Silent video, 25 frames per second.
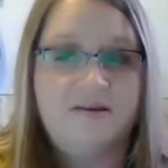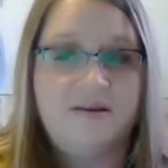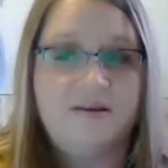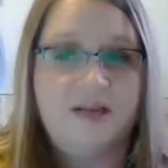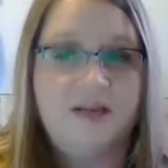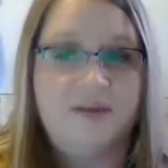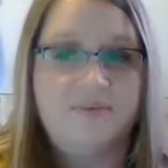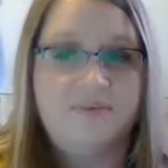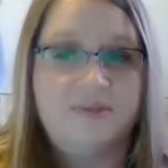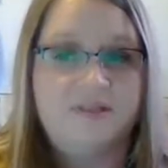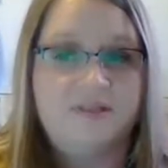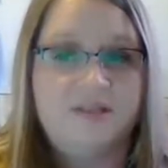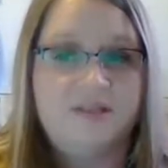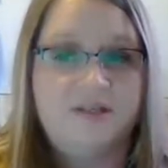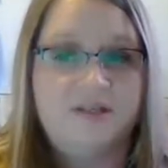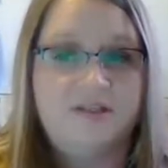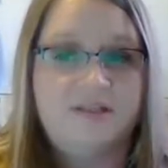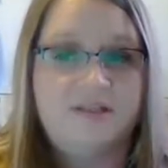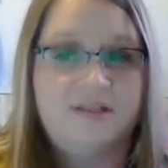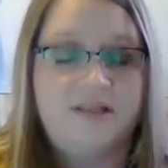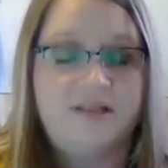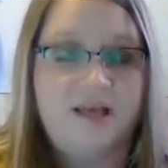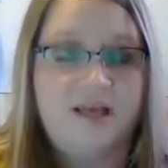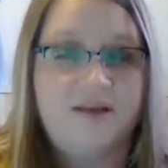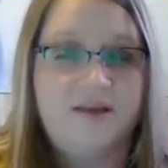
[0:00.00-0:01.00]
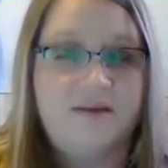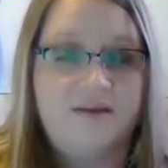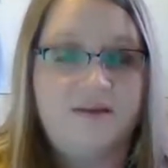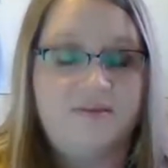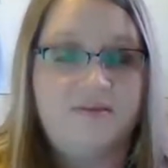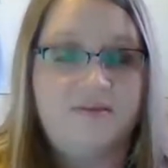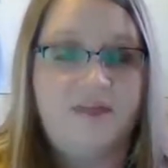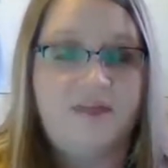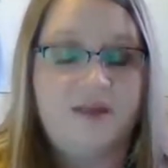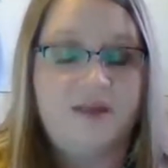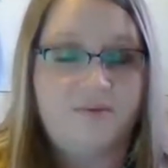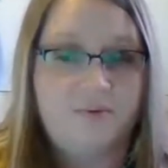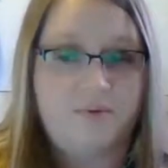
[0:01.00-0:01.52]
it was due to
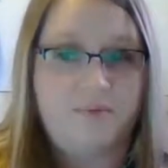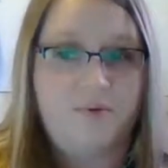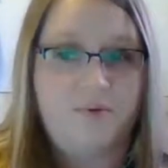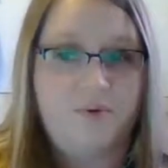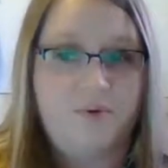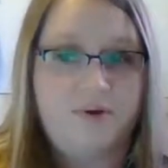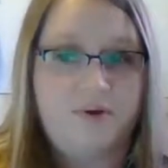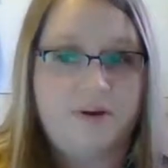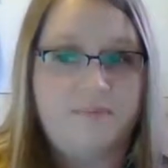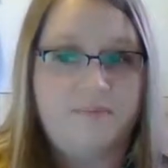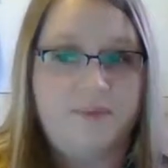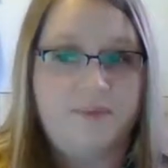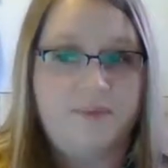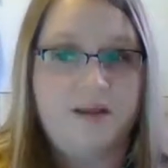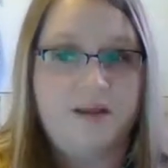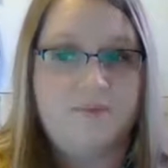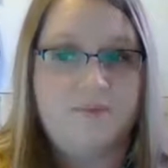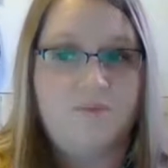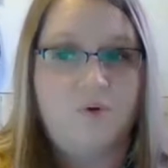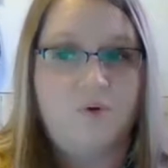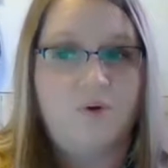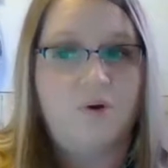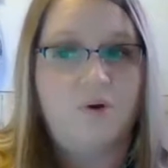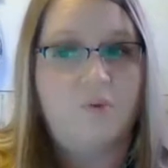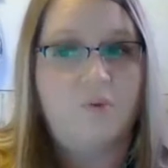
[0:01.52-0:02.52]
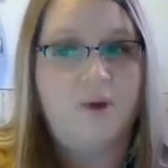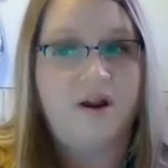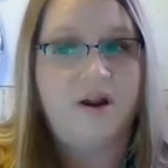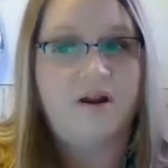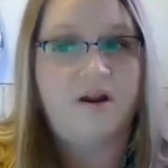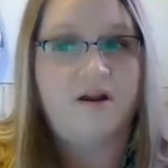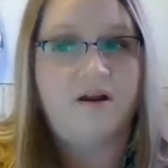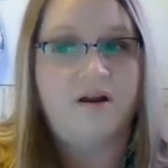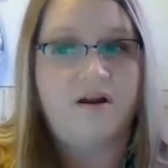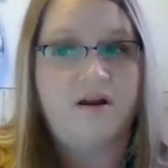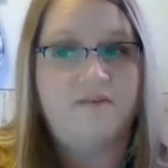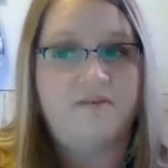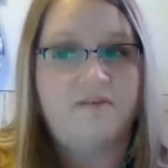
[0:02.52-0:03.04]
they reported being more
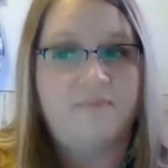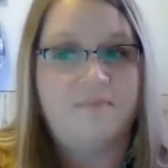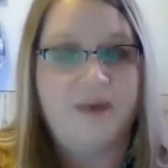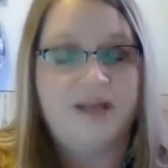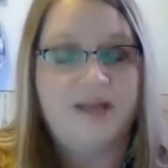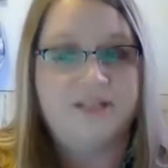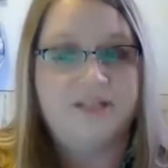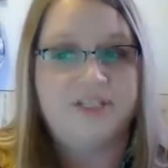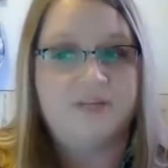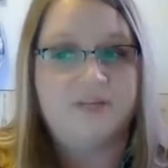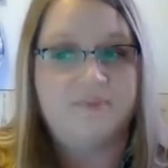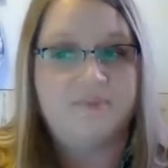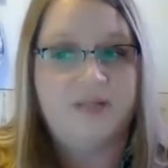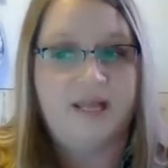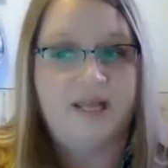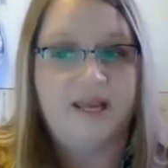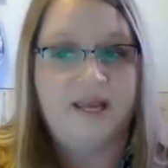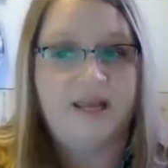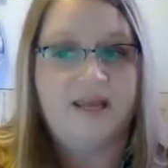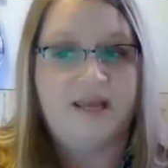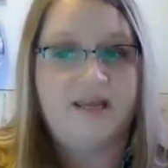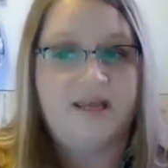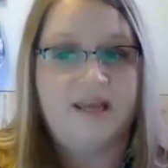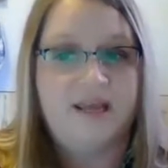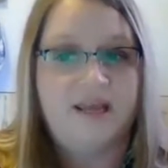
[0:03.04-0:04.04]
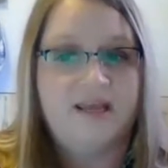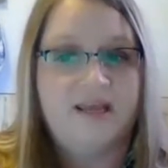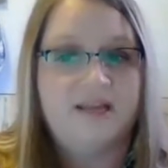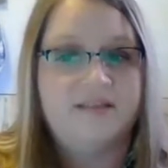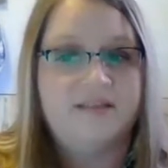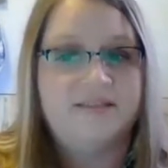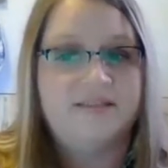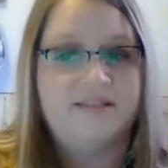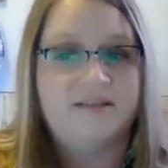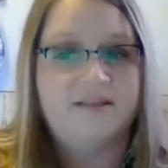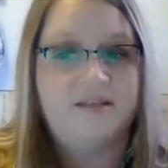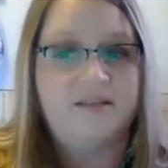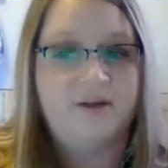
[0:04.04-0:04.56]
aware of a patient plan, and
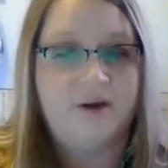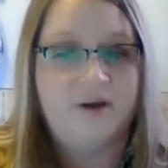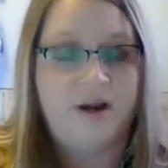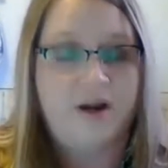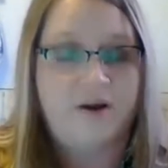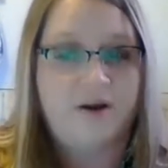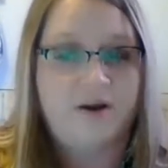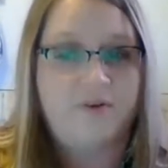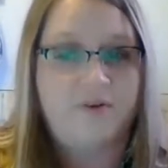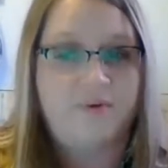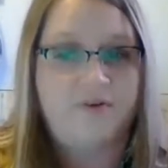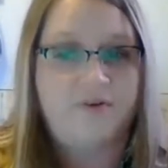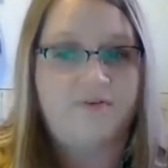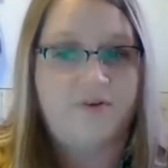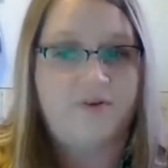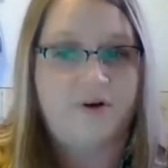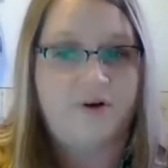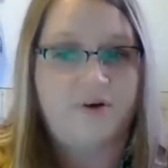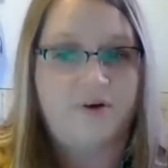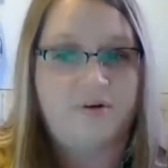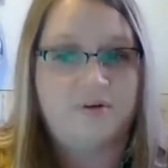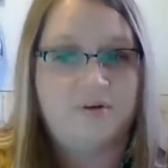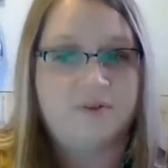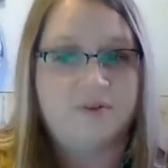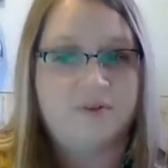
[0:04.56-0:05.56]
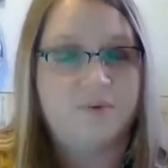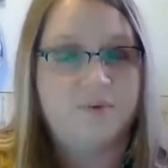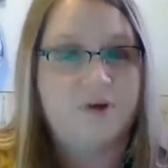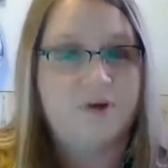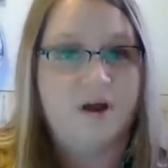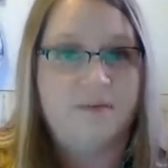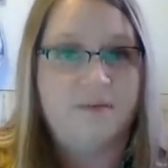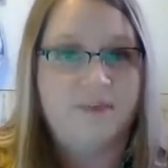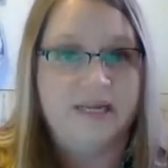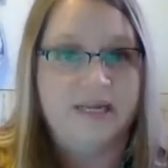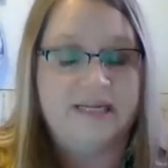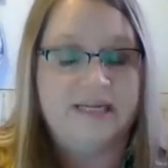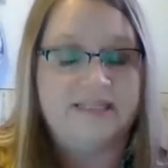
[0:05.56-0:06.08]
ancillary referrals were
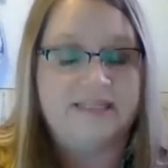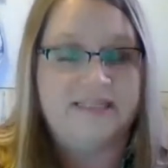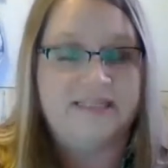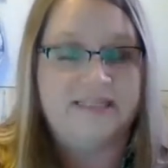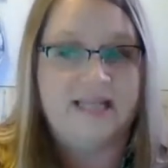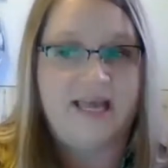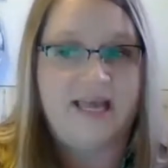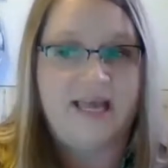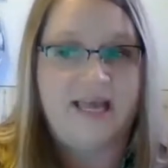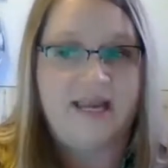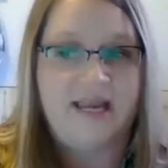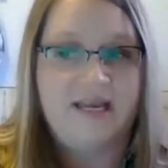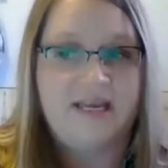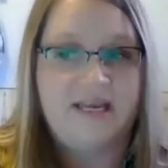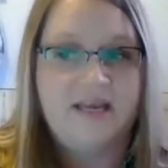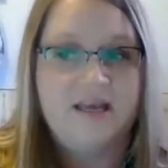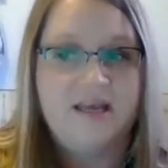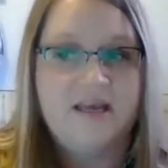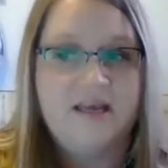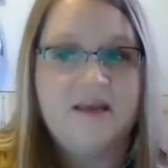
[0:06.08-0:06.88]
not being delayed.